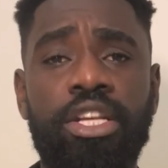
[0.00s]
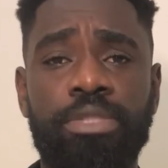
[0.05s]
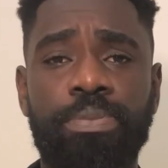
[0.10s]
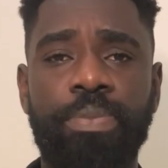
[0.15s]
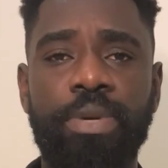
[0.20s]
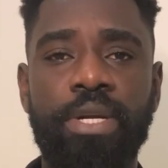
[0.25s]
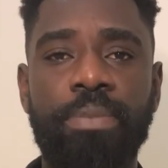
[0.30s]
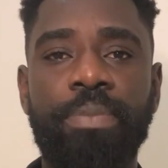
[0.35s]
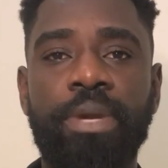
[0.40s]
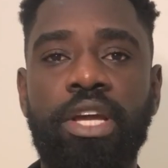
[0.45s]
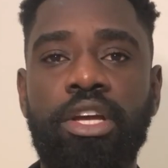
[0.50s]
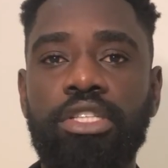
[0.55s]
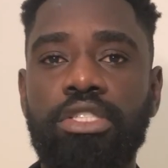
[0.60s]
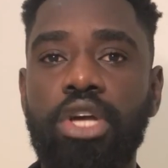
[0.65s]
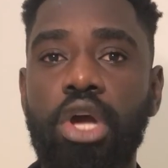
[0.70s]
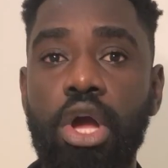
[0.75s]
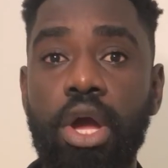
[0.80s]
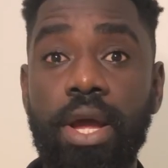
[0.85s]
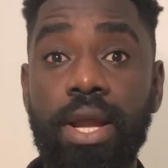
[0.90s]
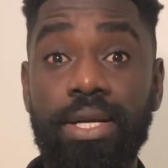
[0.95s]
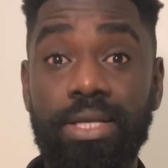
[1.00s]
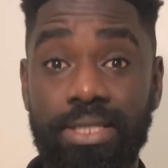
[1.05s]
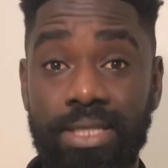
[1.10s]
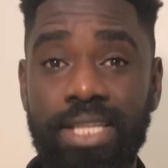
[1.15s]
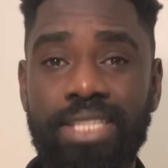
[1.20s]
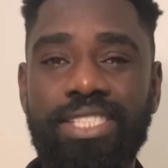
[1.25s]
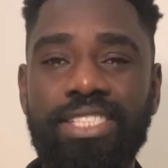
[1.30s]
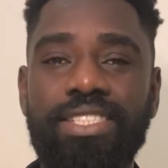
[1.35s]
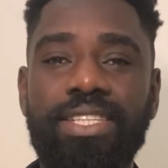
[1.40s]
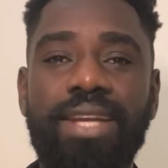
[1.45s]
to her husband because
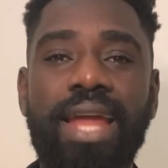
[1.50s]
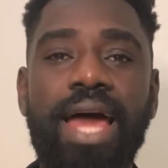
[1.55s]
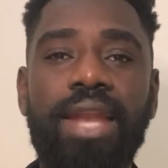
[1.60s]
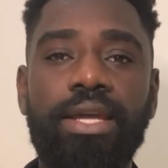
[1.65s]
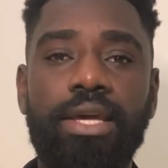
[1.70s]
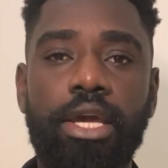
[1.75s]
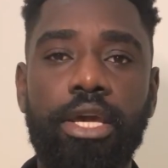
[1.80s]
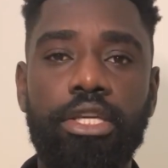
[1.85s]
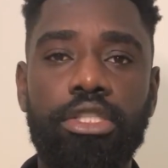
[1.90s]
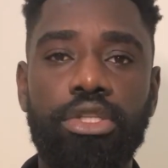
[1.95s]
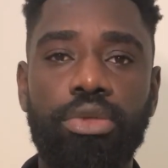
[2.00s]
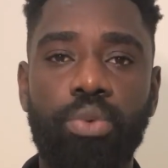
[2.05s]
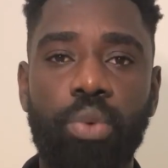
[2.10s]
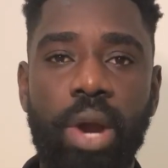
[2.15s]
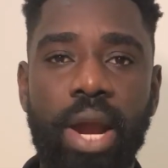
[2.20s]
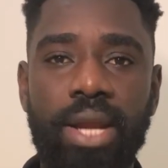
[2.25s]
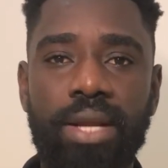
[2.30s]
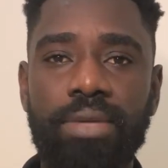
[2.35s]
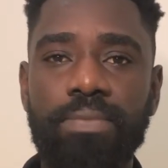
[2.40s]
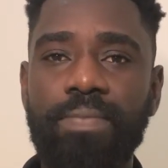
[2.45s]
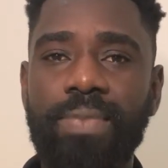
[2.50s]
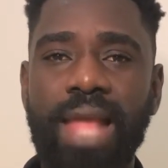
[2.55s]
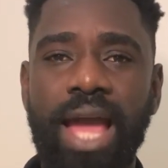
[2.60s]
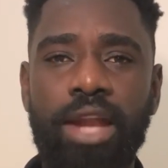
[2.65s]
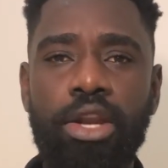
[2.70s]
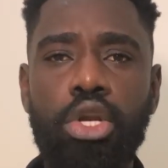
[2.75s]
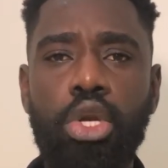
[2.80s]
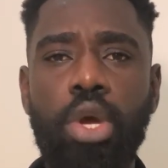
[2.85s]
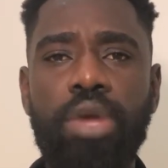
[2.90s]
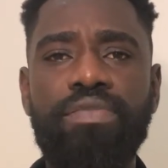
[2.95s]
this is an allegation, right?
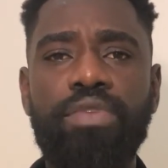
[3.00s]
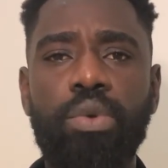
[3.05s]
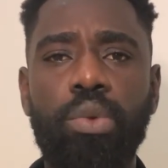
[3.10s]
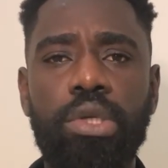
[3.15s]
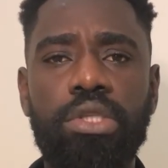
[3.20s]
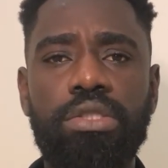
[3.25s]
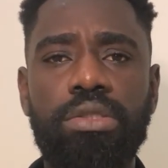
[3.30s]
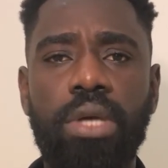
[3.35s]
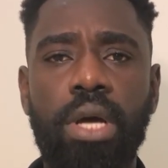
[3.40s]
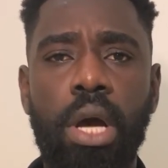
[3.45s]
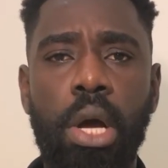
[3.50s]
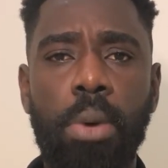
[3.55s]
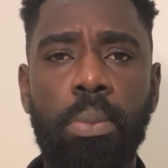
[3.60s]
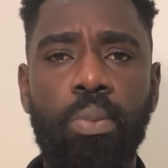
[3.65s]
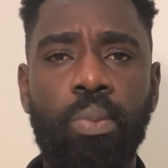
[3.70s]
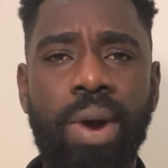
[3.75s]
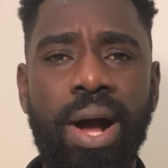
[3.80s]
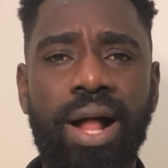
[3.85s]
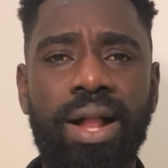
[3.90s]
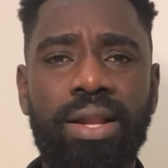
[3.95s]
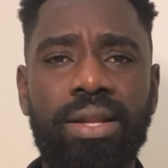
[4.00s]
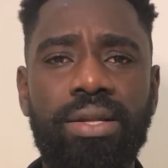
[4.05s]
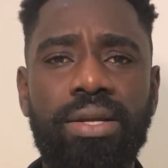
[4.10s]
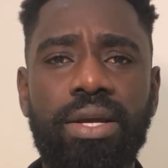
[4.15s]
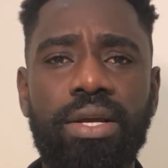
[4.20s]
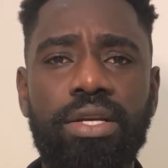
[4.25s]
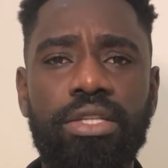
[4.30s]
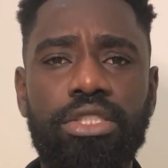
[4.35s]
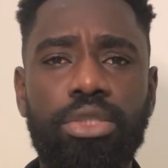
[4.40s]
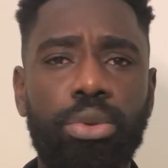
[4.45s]
I don't know if it was um,
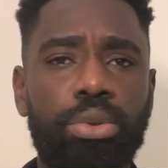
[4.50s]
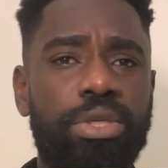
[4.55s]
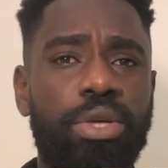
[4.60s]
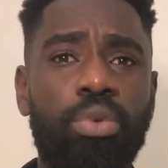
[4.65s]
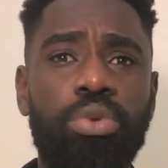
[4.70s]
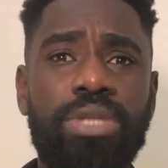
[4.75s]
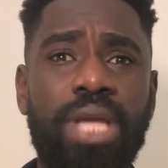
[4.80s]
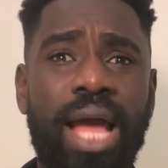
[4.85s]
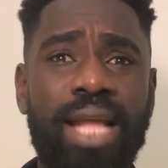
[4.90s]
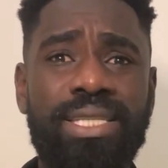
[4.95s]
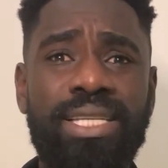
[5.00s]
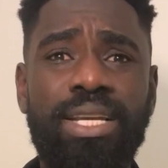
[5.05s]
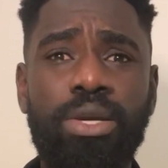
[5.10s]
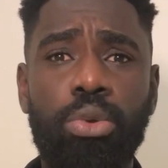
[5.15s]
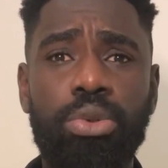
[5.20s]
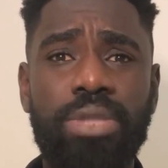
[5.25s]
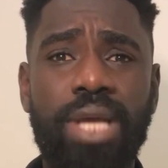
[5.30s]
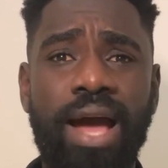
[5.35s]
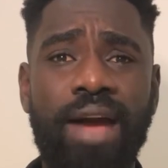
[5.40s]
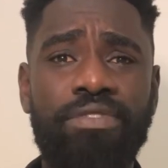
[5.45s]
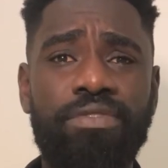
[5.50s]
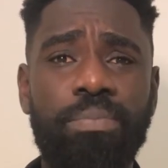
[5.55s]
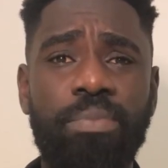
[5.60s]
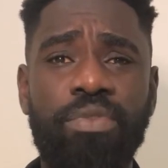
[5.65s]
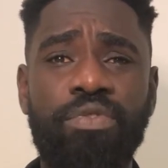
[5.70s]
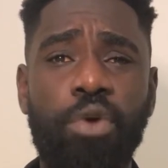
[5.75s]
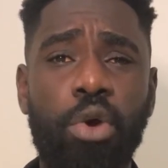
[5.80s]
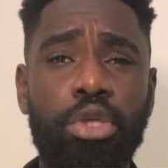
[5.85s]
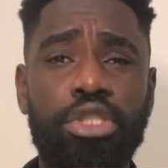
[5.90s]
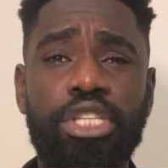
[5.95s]
while she was, it was, I think it was
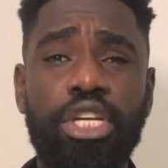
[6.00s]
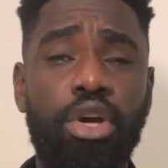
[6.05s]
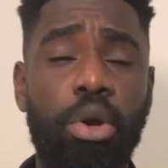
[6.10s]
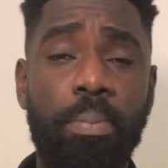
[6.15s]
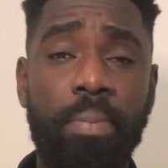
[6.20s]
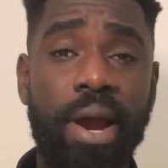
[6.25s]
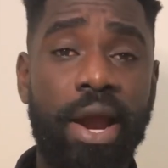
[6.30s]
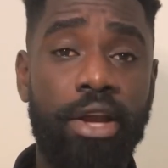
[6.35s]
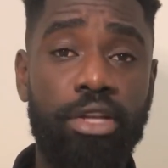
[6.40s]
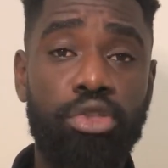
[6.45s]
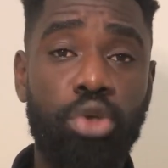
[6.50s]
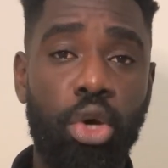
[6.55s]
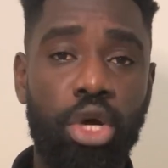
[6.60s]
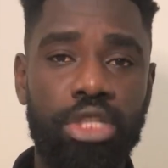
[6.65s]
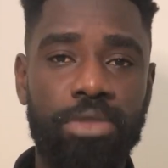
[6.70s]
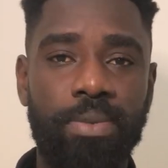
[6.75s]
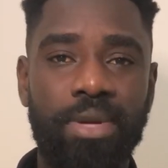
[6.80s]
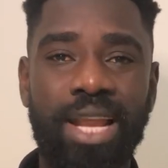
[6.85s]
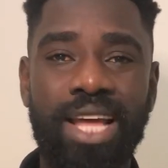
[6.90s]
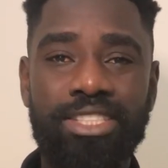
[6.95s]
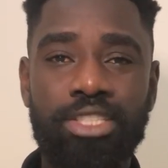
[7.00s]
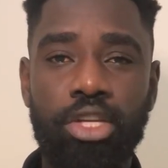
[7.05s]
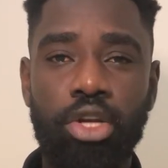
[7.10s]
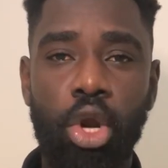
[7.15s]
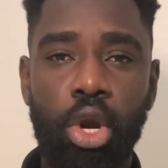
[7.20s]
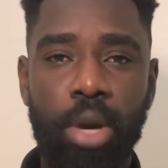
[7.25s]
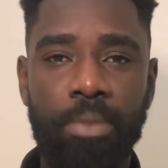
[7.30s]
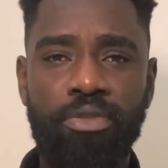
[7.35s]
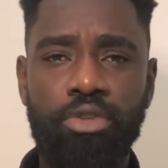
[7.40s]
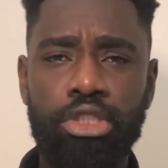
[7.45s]
after, before she got married to her
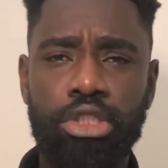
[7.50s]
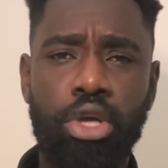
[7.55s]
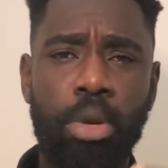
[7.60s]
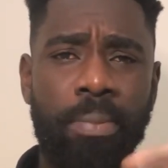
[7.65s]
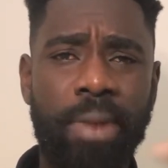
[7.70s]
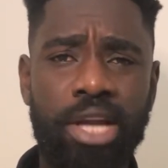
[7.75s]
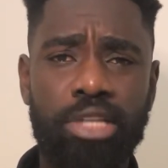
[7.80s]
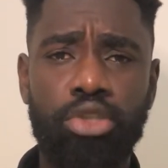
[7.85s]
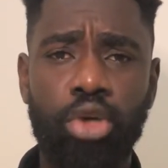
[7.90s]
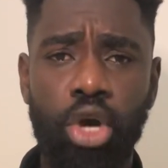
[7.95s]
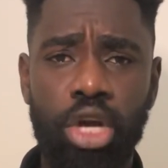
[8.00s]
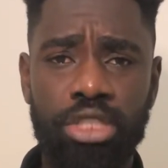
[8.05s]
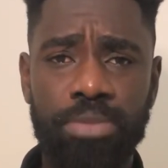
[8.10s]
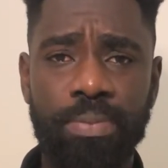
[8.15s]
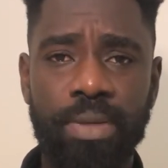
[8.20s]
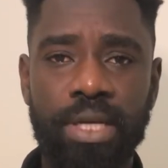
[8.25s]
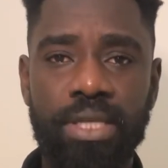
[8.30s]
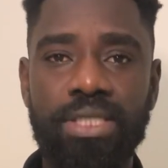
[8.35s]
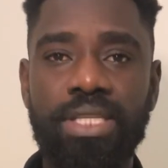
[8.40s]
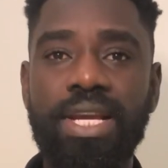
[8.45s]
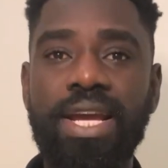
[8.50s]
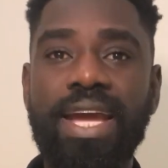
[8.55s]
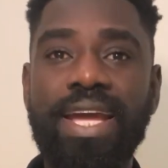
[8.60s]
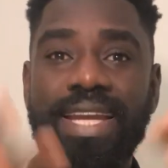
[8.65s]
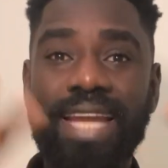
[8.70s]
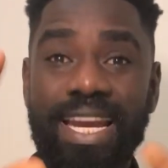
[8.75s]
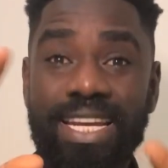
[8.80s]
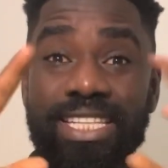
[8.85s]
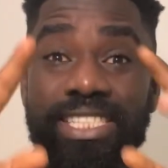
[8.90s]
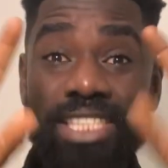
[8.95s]
husband, that's Laura, before she got married to her
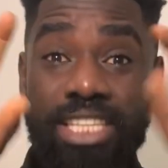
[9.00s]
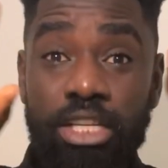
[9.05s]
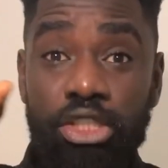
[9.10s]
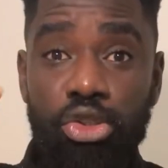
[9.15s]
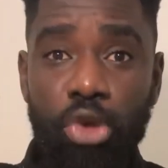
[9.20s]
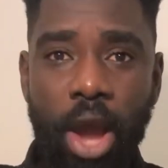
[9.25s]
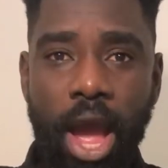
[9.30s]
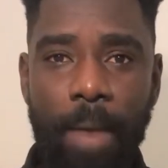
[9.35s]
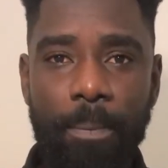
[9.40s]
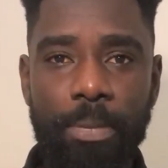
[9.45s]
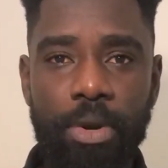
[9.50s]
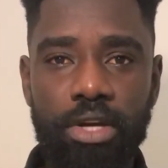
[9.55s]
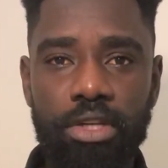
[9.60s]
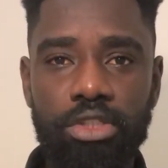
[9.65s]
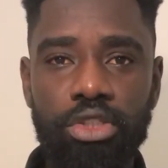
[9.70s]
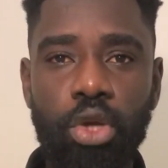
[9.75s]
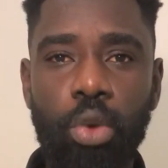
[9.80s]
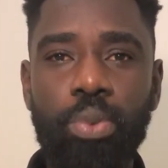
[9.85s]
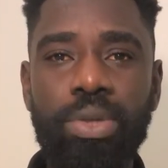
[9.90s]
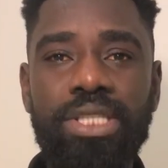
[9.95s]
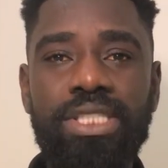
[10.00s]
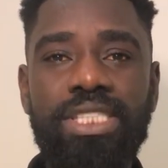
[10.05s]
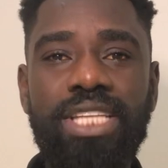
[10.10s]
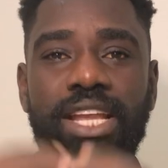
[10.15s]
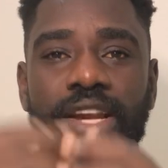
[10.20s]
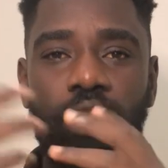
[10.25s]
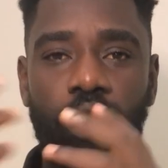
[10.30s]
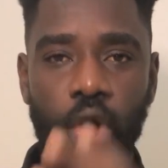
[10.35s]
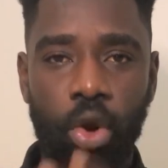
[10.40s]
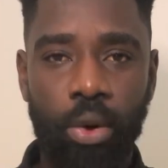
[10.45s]
husband, that this issue happened.
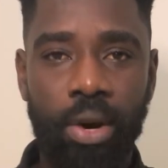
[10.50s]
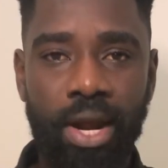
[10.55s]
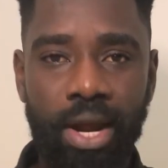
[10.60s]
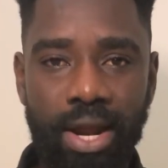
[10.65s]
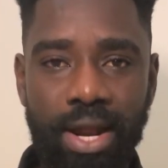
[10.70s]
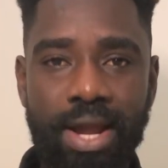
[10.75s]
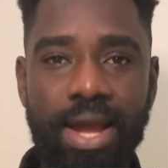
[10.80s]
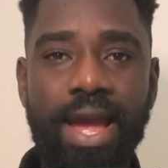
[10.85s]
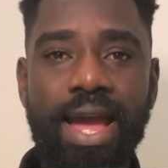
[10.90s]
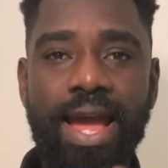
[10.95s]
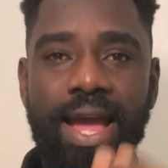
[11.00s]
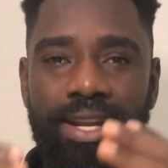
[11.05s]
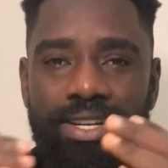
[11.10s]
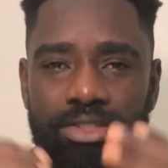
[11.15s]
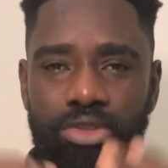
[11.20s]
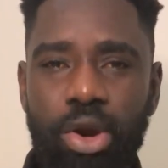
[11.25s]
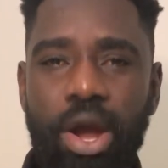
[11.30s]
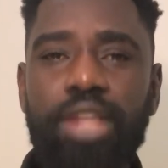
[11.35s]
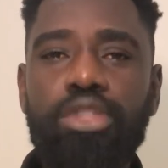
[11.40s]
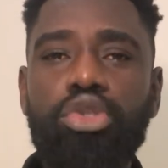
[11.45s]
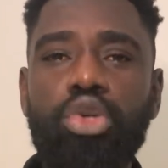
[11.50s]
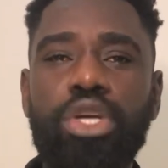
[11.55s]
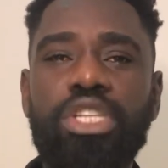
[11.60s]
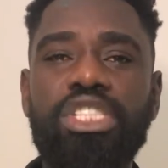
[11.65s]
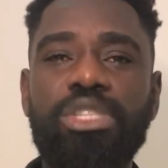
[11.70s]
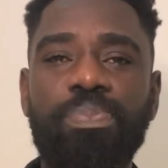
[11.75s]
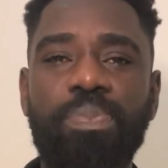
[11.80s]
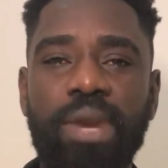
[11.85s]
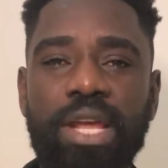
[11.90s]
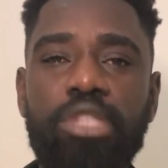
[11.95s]
So we see Laura
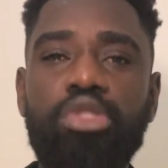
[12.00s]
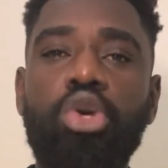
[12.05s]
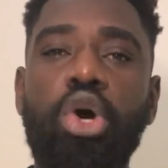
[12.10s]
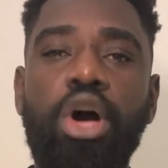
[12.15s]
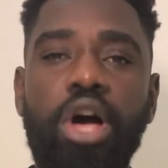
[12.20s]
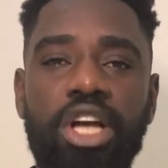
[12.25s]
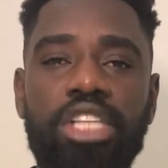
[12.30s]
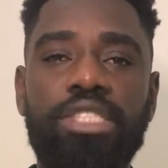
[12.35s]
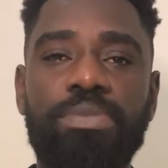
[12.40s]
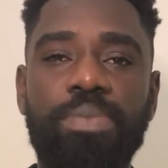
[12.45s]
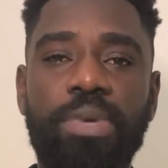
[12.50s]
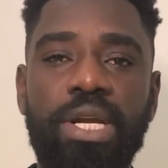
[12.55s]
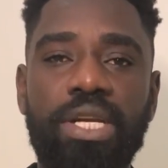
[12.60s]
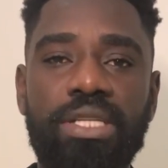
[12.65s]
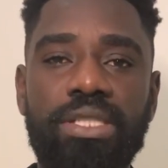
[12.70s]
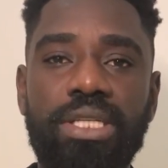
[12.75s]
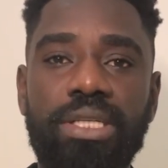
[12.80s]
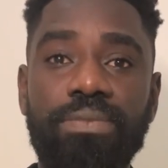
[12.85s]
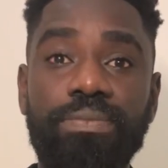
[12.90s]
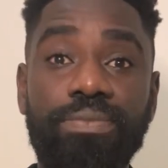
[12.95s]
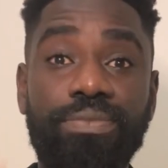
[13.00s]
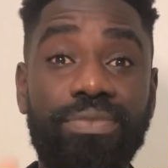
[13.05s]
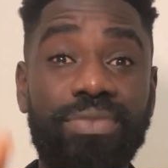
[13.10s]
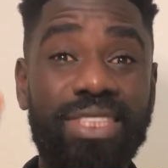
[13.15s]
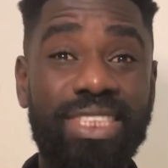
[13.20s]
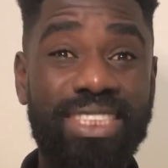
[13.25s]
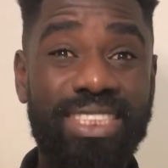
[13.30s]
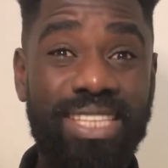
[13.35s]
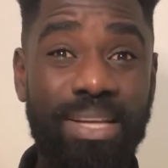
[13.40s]
trying to explain to her husband